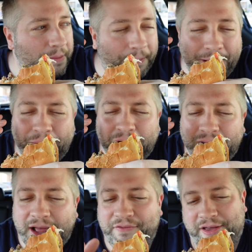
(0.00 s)
But people
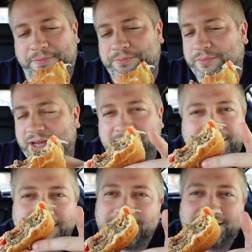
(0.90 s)
love it. I
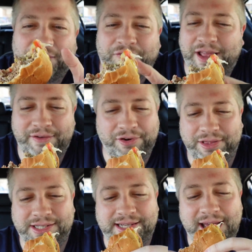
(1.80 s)
guess this is the flavor of
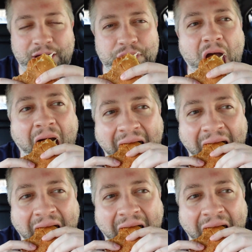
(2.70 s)
the South